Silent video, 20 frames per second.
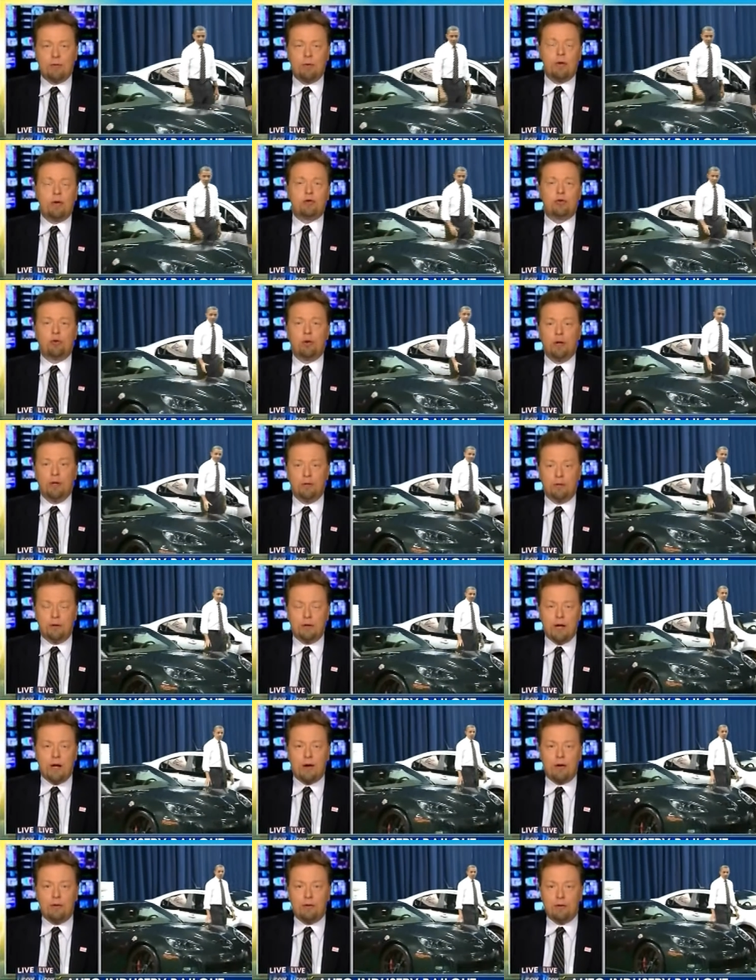when they're trillions of
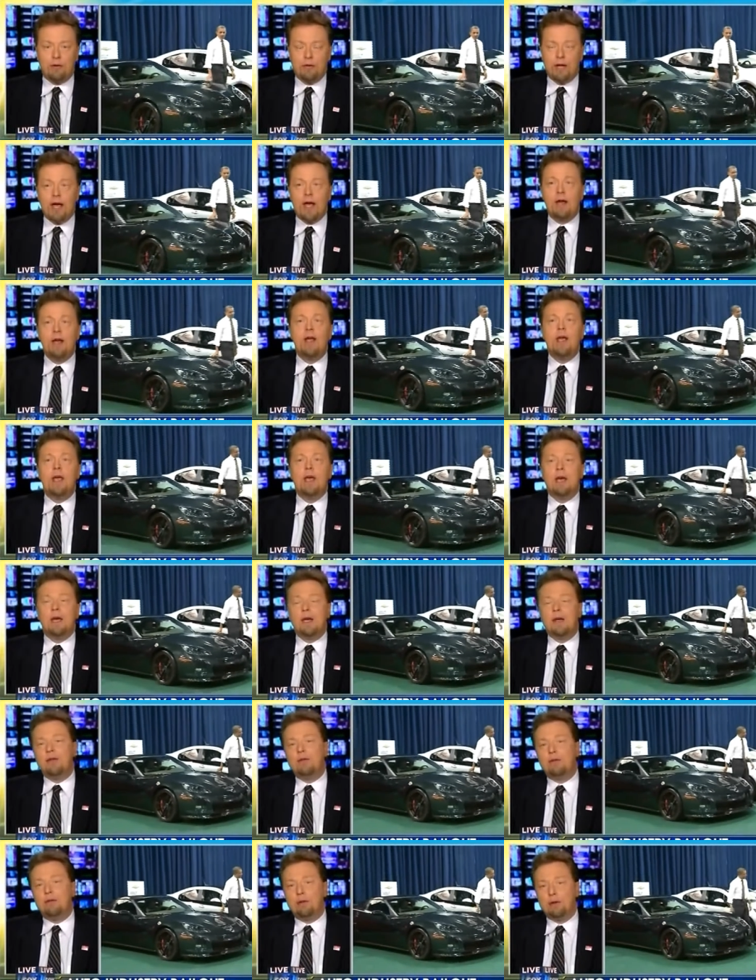dollars in debt,
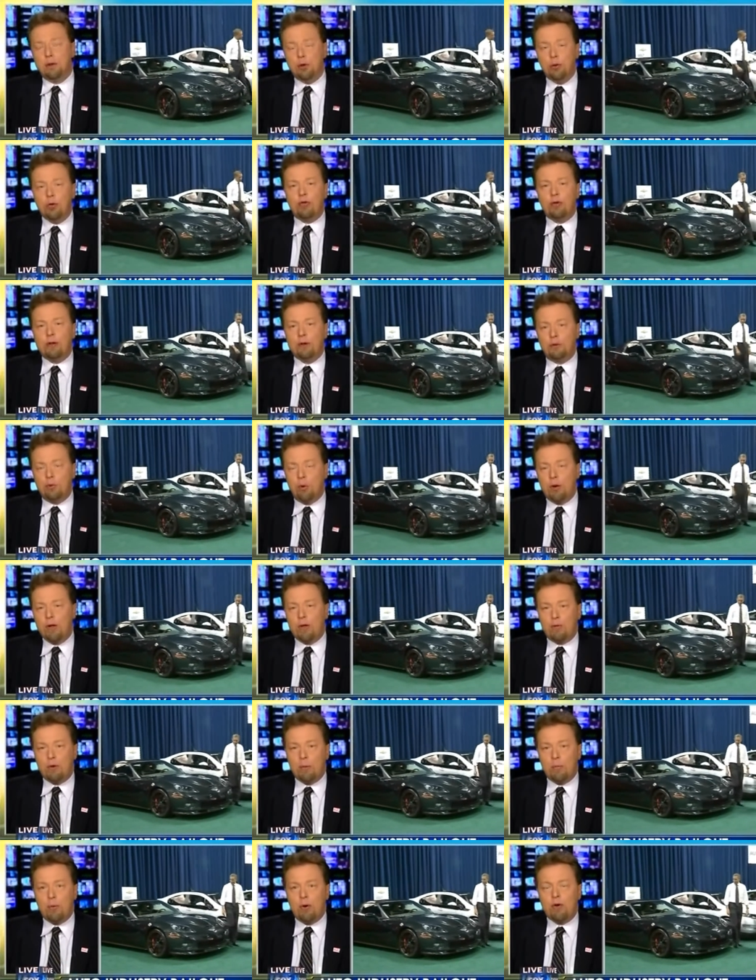is losing
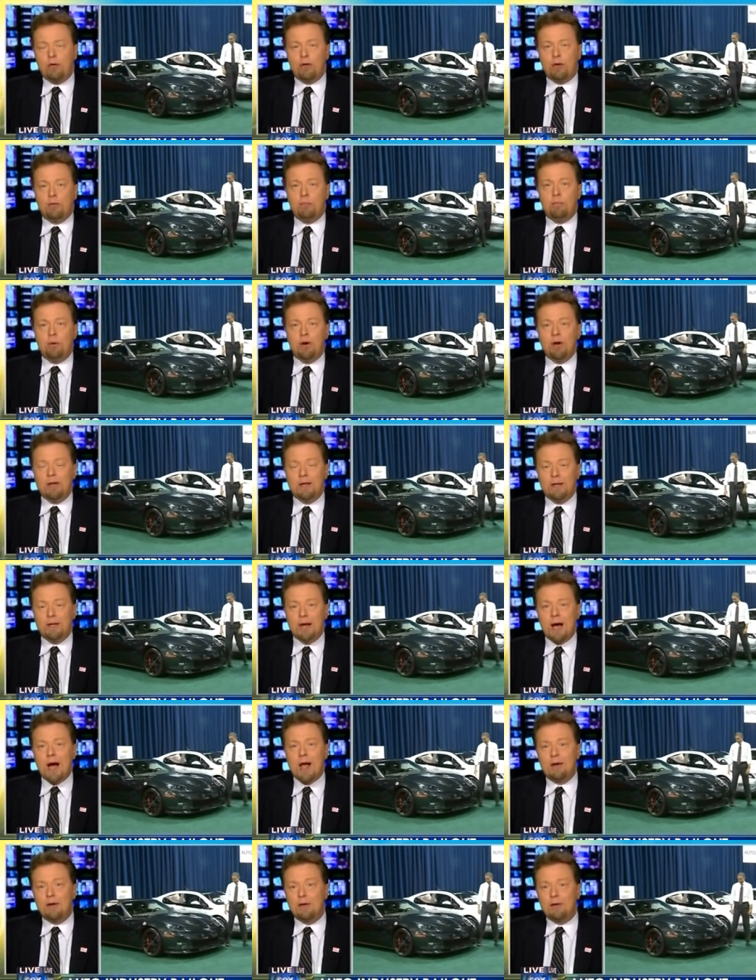$23.6 billion
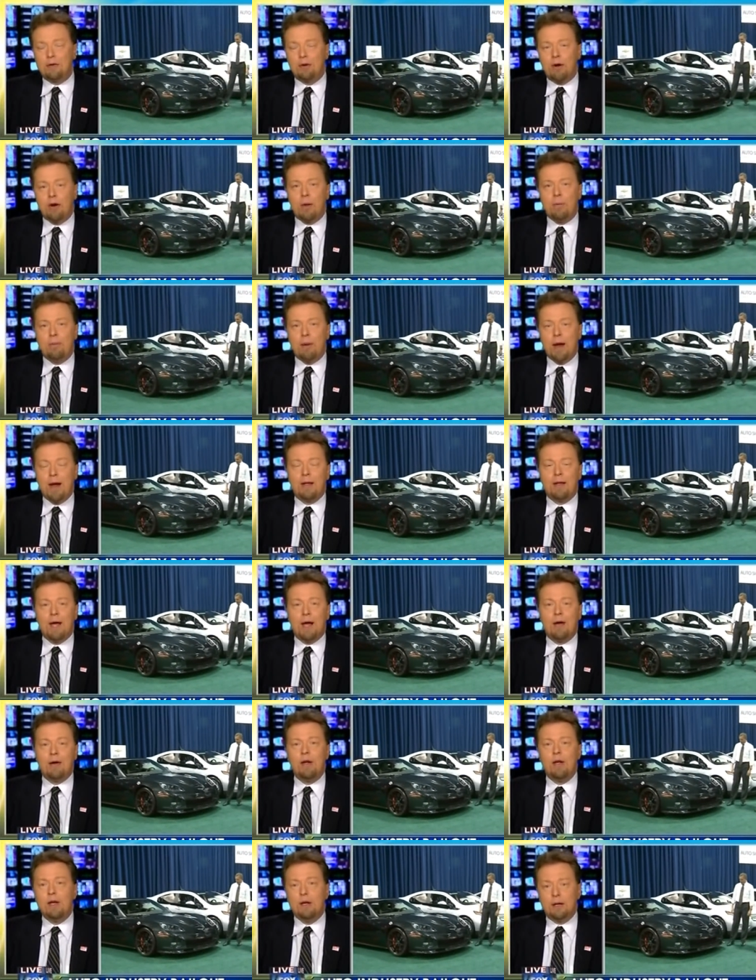on a
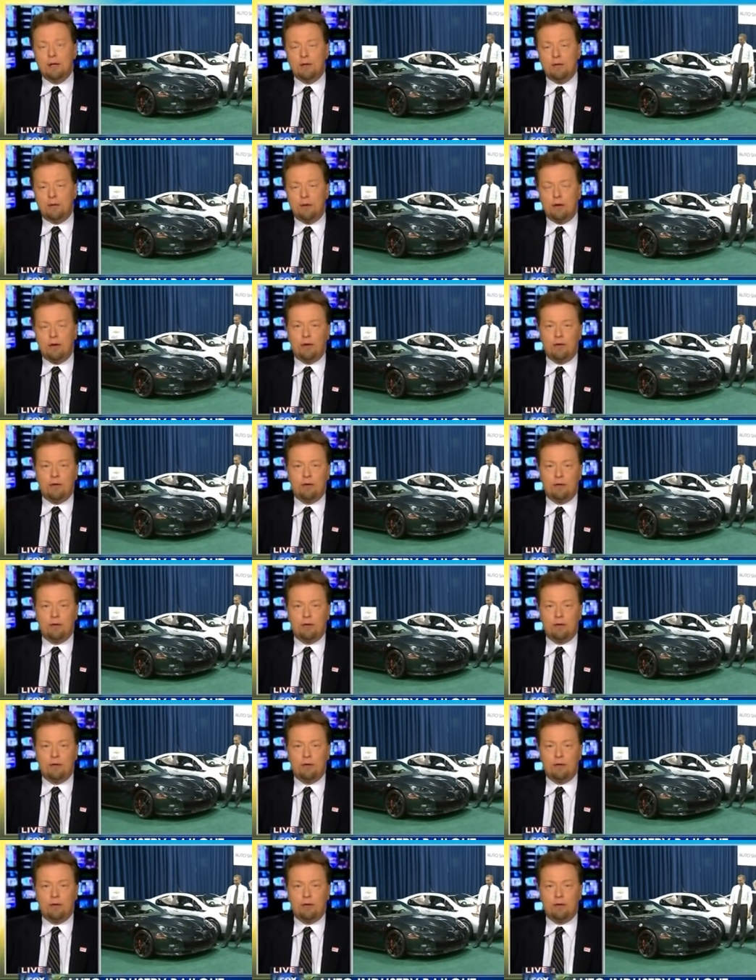bailout considered a